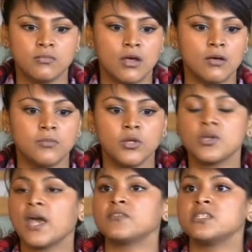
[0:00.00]
uh, you'd
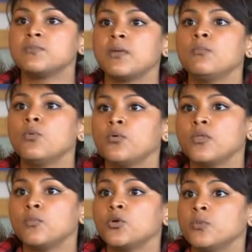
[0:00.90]
have to spend more
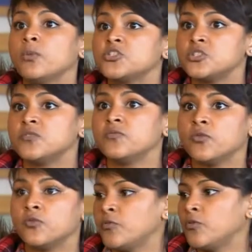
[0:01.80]
than what you budgeted
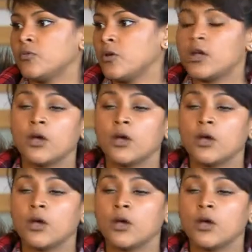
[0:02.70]
for for a,